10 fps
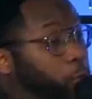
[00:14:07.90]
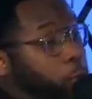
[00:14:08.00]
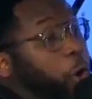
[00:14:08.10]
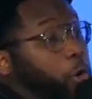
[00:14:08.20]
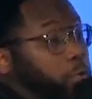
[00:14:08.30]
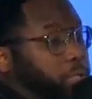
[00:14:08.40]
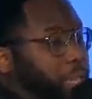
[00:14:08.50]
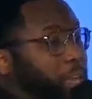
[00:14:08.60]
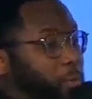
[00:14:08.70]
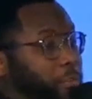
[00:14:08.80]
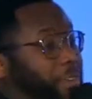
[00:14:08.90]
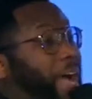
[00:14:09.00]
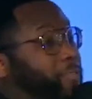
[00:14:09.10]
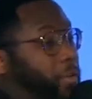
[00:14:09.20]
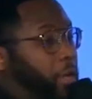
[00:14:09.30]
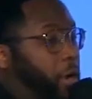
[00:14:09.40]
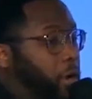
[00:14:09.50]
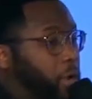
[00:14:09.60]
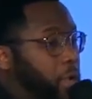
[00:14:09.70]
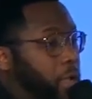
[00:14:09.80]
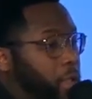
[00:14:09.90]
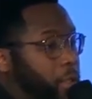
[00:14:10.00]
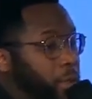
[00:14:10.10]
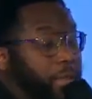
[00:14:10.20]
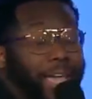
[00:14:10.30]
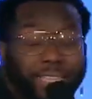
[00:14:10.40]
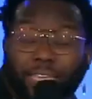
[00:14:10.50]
roles in revival are like they